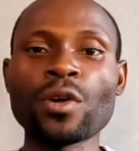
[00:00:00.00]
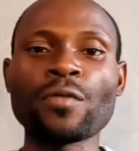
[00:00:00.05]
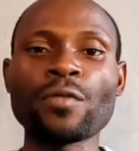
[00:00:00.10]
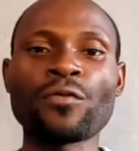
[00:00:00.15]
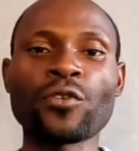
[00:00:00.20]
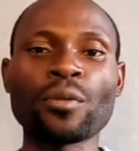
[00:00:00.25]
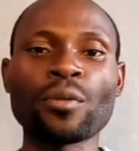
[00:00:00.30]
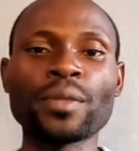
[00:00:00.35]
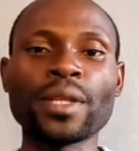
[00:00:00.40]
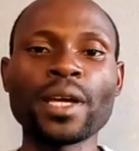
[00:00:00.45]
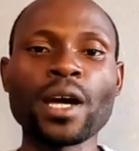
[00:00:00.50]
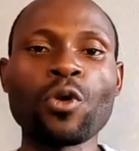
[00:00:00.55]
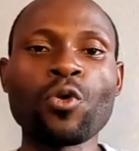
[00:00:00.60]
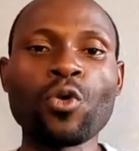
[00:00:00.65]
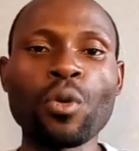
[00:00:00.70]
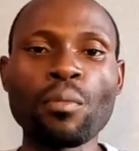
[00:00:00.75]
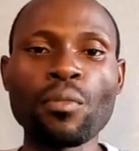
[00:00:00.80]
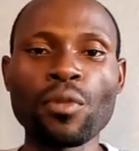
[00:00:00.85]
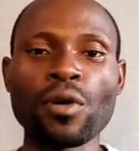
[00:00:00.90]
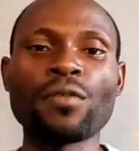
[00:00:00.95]
from there
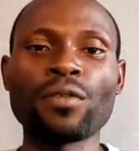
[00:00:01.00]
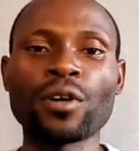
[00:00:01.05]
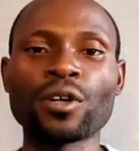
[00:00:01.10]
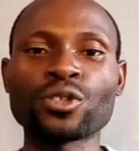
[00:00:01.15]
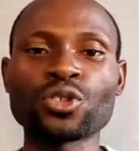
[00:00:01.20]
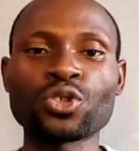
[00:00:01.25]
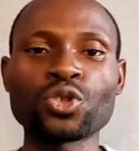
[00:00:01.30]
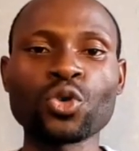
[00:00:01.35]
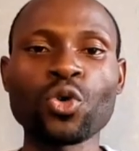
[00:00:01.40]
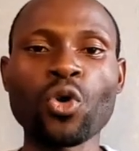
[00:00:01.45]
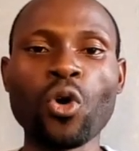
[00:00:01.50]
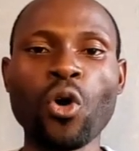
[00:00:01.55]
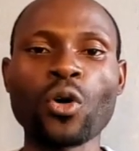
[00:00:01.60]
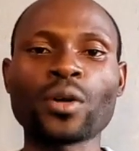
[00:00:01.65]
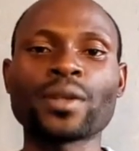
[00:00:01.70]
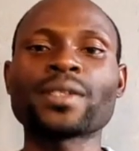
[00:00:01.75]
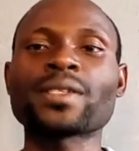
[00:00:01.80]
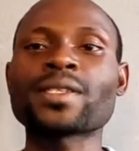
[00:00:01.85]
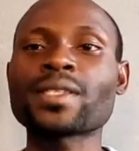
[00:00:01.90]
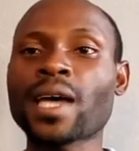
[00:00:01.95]
we'll move on to
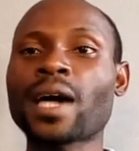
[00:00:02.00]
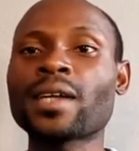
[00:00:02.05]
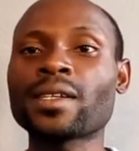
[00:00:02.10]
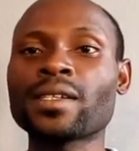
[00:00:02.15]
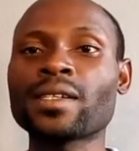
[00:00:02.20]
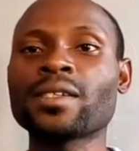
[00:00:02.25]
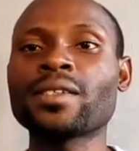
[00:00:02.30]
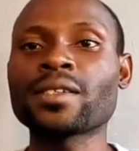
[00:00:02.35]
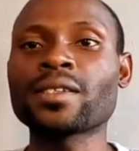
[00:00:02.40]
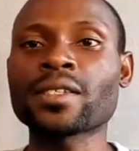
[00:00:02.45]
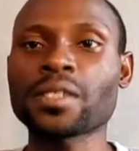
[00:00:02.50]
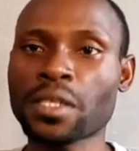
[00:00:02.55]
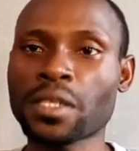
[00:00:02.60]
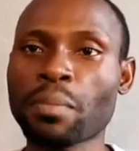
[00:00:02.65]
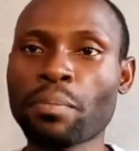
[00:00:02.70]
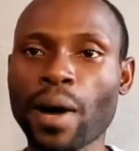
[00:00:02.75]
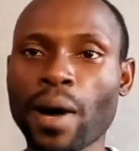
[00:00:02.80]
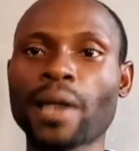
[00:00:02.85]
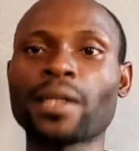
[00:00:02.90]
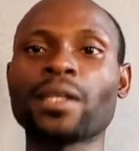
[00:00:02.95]
understanding the
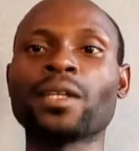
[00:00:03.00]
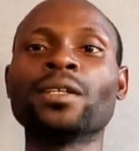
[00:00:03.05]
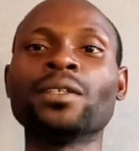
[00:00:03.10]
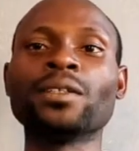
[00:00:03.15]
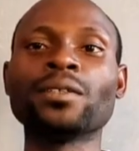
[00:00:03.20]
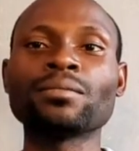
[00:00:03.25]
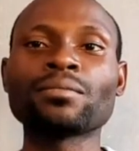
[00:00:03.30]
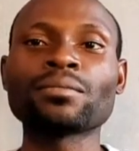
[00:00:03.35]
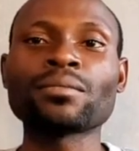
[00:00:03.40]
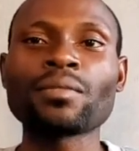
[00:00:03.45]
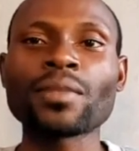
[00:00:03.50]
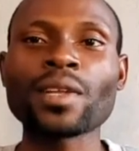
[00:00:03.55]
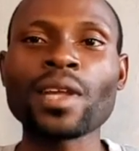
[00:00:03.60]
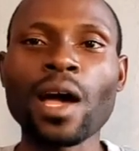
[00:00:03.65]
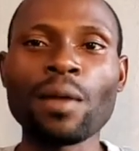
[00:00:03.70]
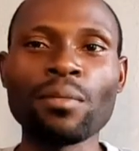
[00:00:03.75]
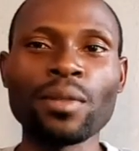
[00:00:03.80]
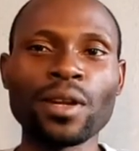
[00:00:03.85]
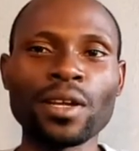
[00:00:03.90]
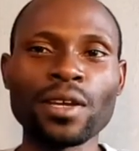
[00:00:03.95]
cPanel.
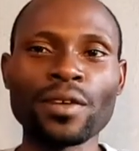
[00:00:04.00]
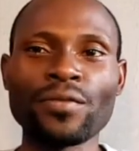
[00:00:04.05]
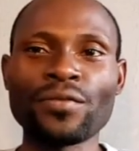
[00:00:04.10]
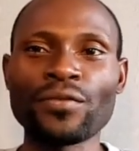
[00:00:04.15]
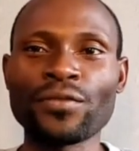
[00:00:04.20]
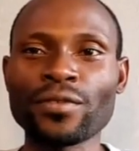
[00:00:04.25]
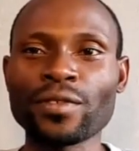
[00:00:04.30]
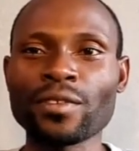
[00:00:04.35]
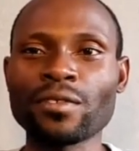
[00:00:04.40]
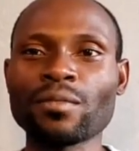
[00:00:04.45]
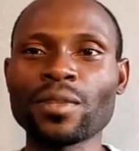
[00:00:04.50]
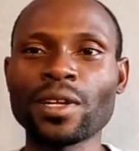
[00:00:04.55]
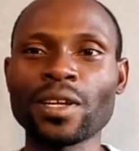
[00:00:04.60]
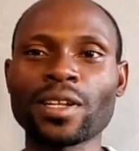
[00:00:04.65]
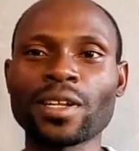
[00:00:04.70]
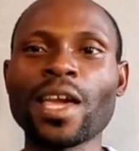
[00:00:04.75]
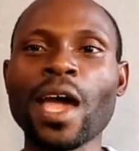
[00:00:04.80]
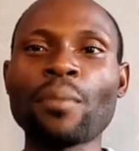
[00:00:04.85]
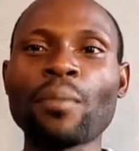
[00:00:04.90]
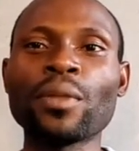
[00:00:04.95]
I believe
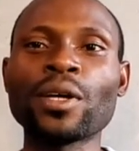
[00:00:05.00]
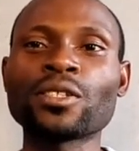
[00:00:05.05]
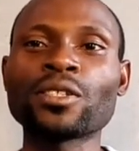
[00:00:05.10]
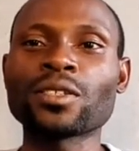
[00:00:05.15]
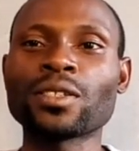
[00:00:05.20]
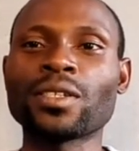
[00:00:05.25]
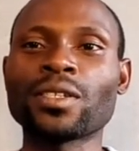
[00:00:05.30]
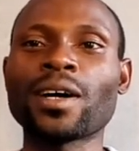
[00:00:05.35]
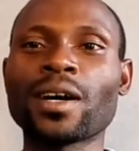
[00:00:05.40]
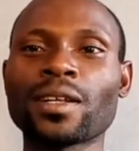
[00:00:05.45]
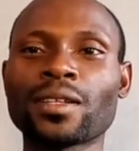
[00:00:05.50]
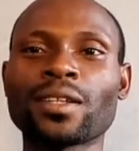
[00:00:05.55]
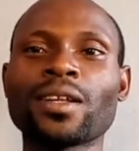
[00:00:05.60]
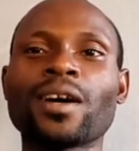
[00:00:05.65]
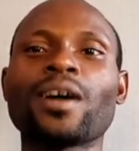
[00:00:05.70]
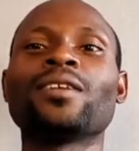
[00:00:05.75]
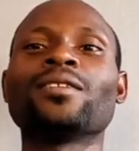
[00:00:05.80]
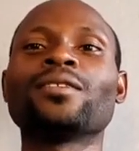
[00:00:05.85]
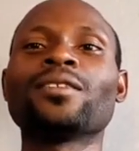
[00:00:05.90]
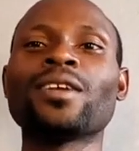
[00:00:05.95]
immediately I mentioned that
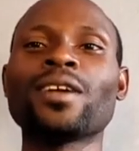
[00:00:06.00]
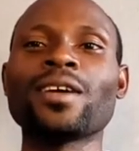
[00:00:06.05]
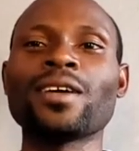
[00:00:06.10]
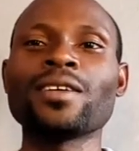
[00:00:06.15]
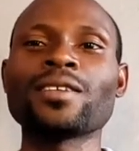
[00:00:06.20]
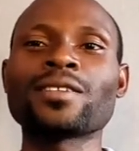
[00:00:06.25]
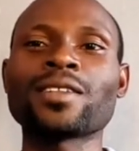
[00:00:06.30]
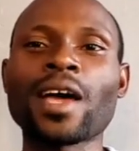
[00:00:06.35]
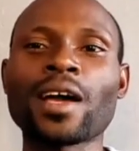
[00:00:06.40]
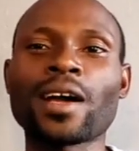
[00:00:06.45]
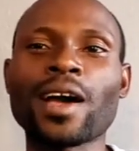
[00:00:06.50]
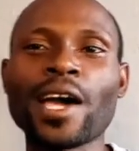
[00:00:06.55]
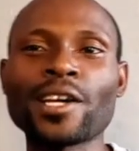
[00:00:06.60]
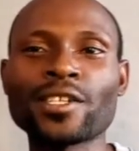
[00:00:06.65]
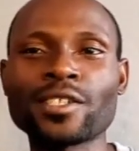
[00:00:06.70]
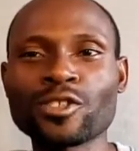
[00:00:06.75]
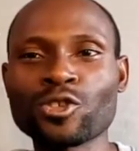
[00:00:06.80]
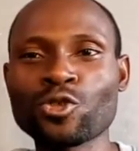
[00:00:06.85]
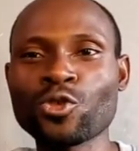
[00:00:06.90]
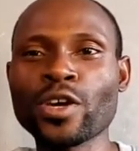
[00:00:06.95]
now. It's like I
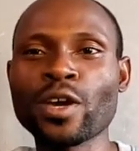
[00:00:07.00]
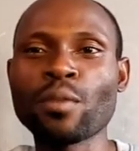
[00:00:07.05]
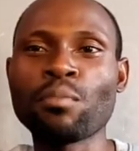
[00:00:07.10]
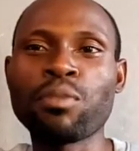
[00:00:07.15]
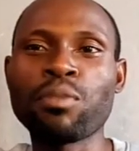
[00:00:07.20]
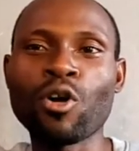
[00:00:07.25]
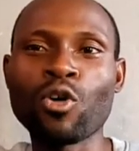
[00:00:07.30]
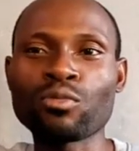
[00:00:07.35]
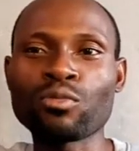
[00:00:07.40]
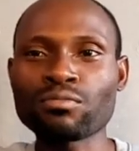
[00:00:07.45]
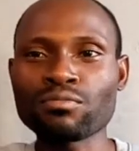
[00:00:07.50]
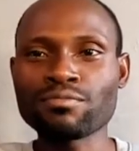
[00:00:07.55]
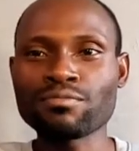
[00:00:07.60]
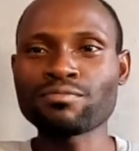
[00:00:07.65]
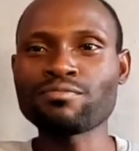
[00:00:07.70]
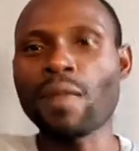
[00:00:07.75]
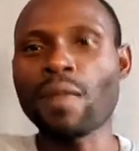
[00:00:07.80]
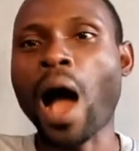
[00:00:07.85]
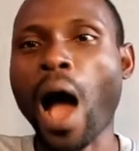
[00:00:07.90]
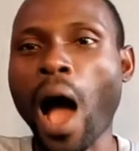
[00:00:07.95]
threw a bomb
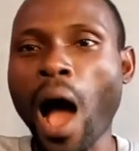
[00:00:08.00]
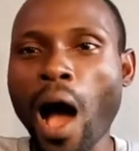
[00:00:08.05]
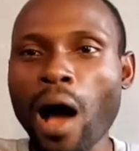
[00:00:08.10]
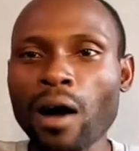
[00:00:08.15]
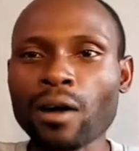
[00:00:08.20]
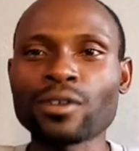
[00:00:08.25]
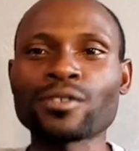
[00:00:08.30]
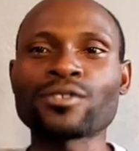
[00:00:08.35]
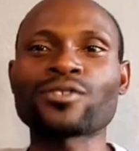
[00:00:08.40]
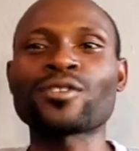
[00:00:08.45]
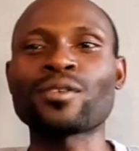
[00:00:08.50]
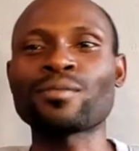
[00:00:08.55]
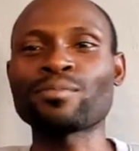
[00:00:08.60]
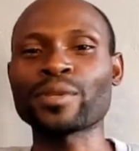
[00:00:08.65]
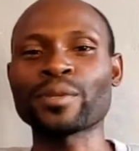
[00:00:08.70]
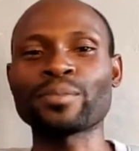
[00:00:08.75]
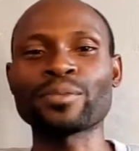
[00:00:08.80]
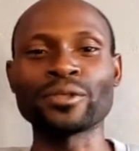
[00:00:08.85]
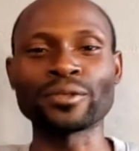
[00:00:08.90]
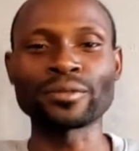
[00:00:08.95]
on some
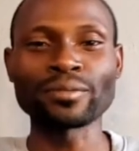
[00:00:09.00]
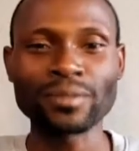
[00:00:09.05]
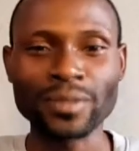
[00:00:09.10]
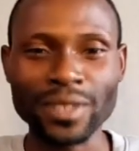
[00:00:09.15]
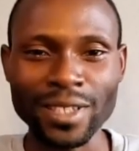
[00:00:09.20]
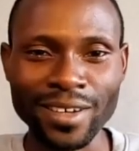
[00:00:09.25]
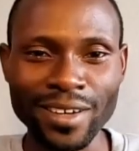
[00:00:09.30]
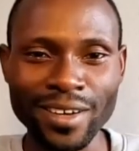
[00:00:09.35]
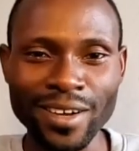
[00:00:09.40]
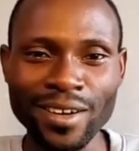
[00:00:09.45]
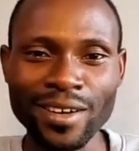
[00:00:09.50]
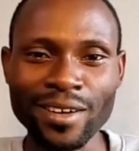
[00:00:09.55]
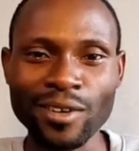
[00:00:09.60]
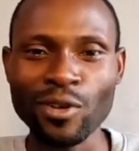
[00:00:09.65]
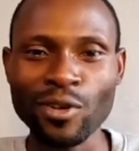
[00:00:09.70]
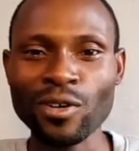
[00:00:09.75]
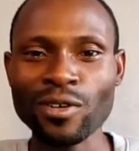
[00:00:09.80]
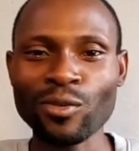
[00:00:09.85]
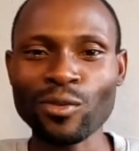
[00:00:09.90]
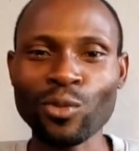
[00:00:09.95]
people.
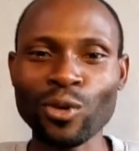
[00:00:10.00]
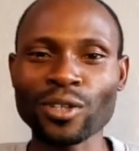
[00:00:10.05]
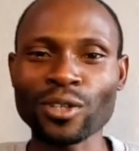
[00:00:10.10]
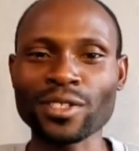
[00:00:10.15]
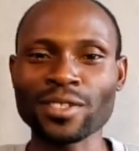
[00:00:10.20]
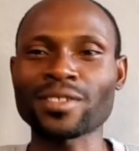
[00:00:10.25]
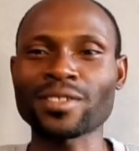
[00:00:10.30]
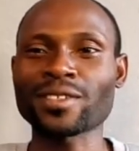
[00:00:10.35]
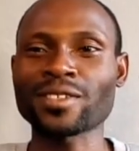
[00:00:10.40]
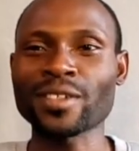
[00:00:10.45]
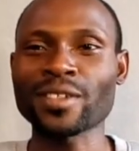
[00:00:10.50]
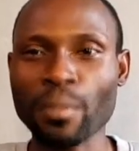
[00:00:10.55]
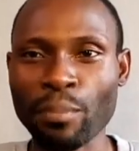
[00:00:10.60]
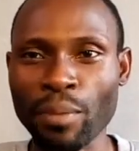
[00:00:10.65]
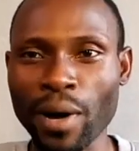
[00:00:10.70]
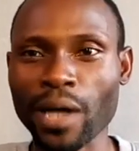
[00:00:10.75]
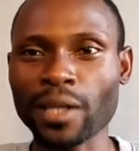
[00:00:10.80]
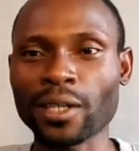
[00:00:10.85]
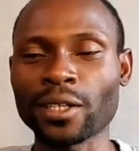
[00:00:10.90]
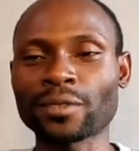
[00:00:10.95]
what is
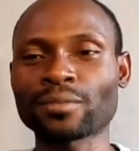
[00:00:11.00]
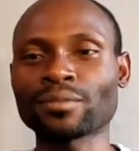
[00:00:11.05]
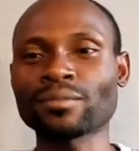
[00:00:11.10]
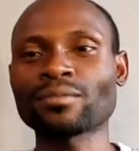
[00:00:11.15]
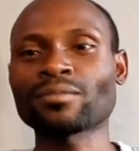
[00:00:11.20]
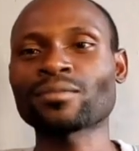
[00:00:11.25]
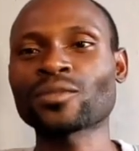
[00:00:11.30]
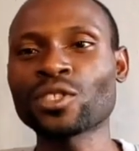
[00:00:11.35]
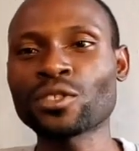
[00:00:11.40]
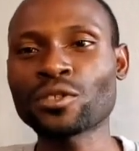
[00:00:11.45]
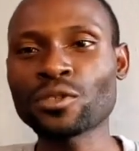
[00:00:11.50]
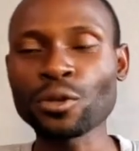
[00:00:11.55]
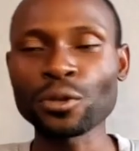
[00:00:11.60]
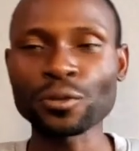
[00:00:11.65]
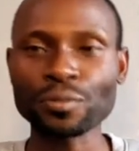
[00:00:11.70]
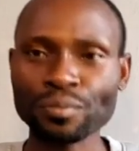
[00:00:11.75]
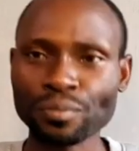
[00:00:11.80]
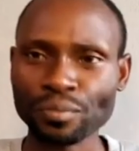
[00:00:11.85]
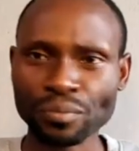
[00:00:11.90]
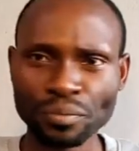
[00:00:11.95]
cPanel.
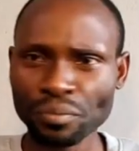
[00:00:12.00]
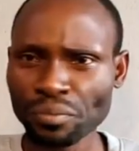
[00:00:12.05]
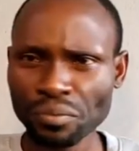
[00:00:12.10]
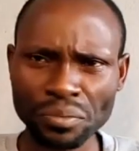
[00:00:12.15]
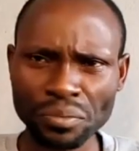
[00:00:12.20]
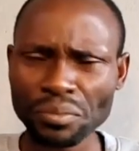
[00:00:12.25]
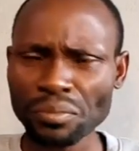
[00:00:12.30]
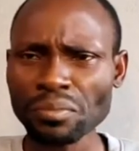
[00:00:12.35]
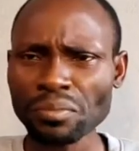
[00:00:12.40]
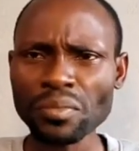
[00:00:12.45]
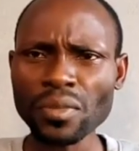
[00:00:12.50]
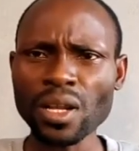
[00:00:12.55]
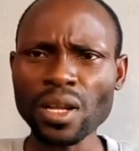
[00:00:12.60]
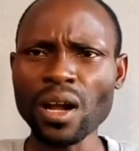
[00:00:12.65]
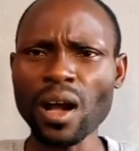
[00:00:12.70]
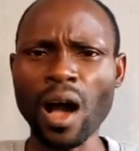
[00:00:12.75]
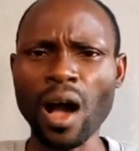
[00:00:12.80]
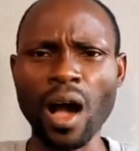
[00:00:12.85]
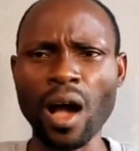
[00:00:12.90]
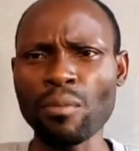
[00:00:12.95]
So,
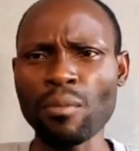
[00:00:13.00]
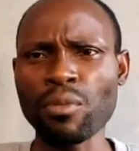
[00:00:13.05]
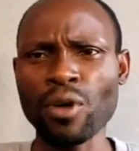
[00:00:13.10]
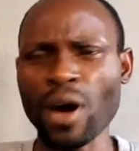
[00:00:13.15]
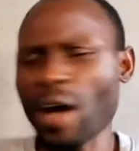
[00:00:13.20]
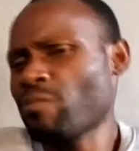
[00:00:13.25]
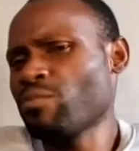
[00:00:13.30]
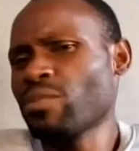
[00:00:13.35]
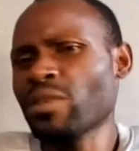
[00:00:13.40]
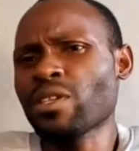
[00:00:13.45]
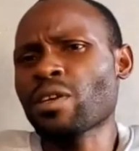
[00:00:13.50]
but I've been